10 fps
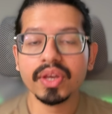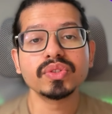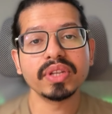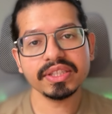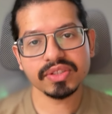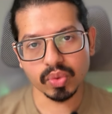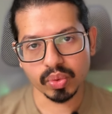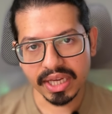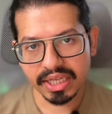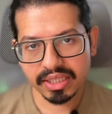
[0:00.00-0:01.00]
So let's do
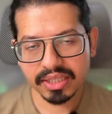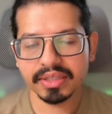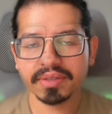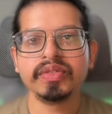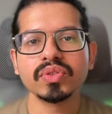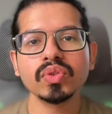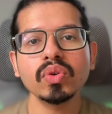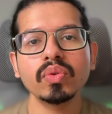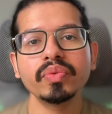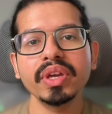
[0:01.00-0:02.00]
that.
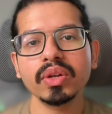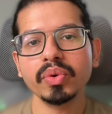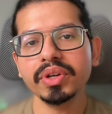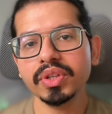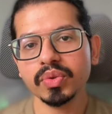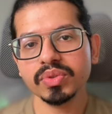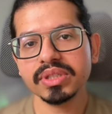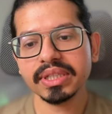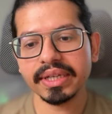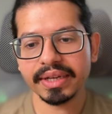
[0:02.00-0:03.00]
So we are going to use
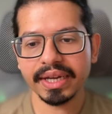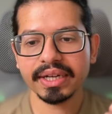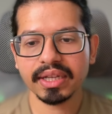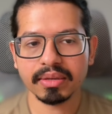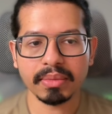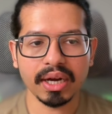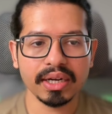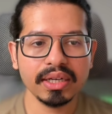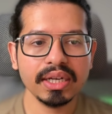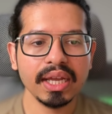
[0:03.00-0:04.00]
the create
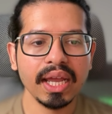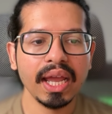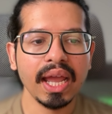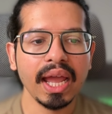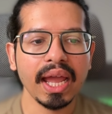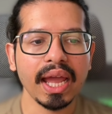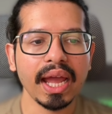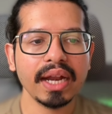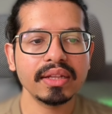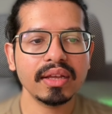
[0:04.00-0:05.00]
command,
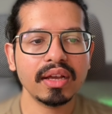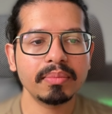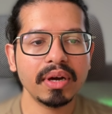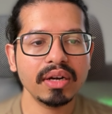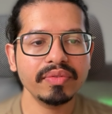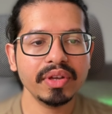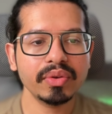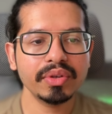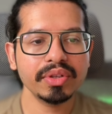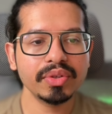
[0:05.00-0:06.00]
and the command we are
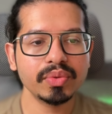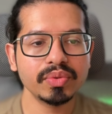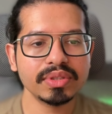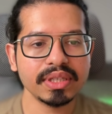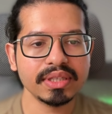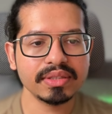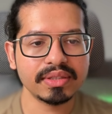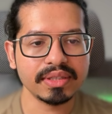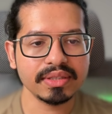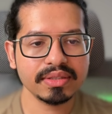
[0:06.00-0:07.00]
going to use is
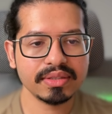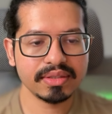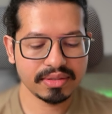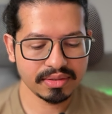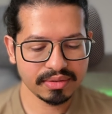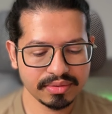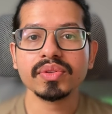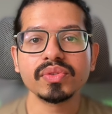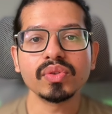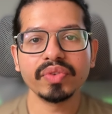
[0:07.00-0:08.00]
this.
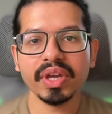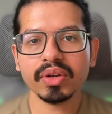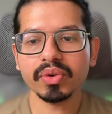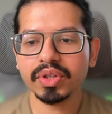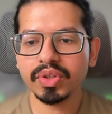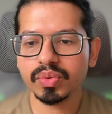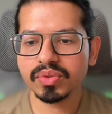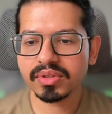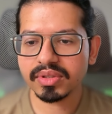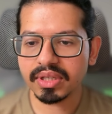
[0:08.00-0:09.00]
So we are going to
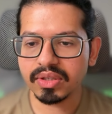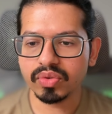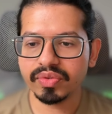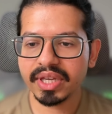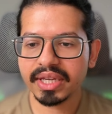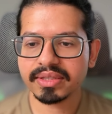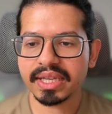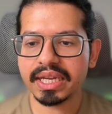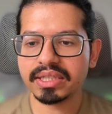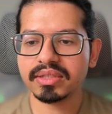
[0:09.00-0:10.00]
use UVX
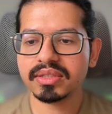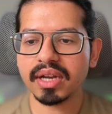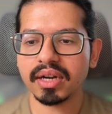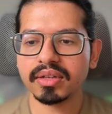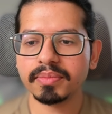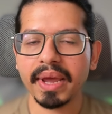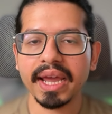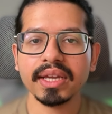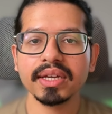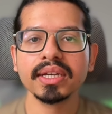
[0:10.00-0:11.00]
Agent Starter
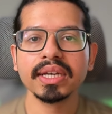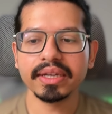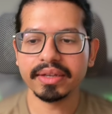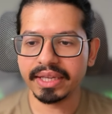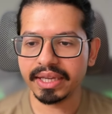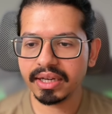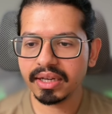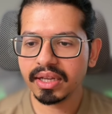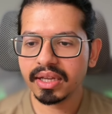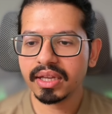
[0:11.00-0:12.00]
Pack create.